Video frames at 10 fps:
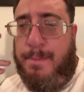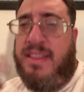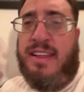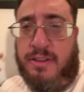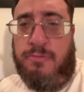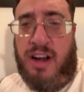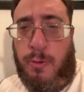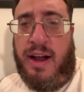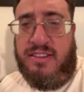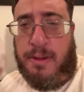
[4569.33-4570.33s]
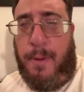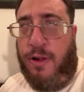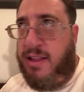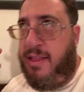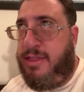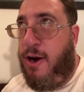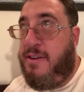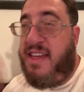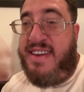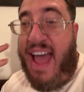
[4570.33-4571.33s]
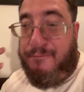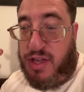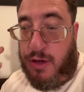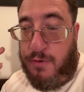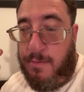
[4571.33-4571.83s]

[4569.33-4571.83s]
But the real one is Napoleon III, the nephew,